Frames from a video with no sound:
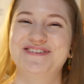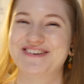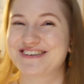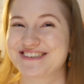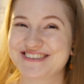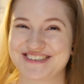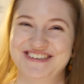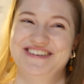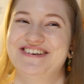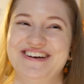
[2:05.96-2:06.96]
for those who
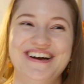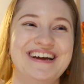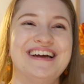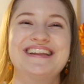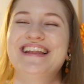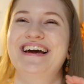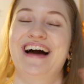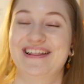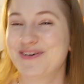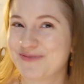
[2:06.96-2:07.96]
don't know, like
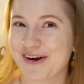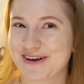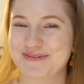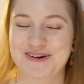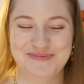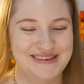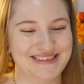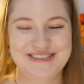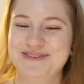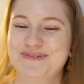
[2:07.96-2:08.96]
I love Pokemon, but
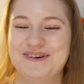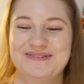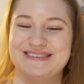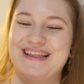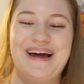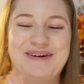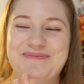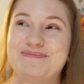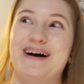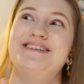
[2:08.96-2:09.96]
Digimon was like
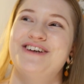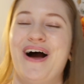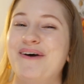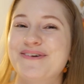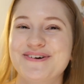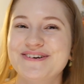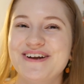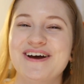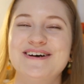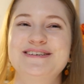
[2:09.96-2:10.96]
my
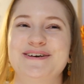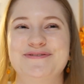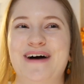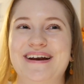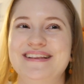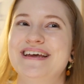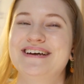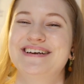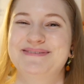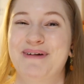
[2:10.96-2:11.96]
childhood. So finally
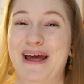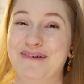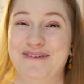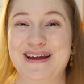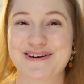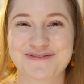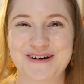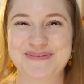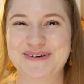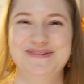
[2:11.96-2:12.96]
cosplaying Rika
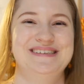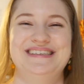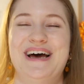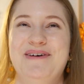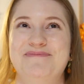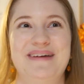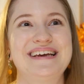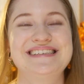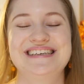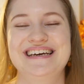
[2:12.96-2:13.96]
from it was
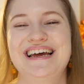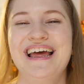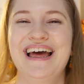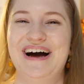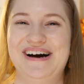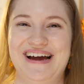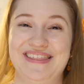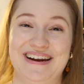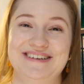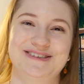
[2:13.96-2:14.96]
amazing. Uh,
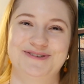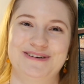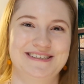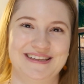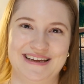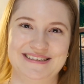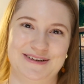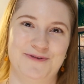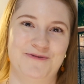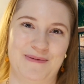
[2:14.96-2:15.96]
and then I just recently
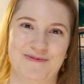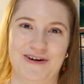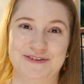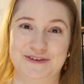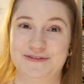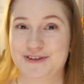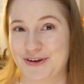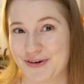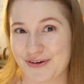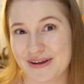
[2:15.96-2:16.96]
did a fem version of
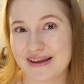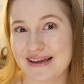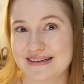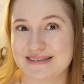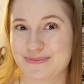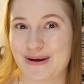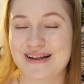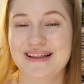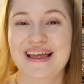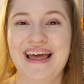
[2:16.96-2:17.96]
Takuya as
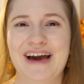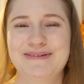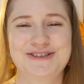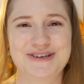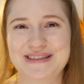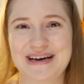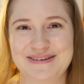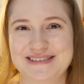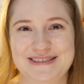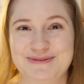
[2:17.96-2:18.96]
well. And we shot that
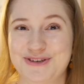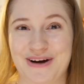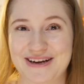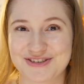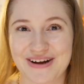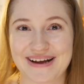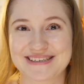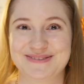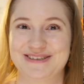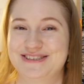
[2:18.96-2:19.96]
on some train
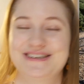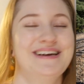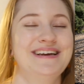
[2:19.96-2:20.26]
tracks, which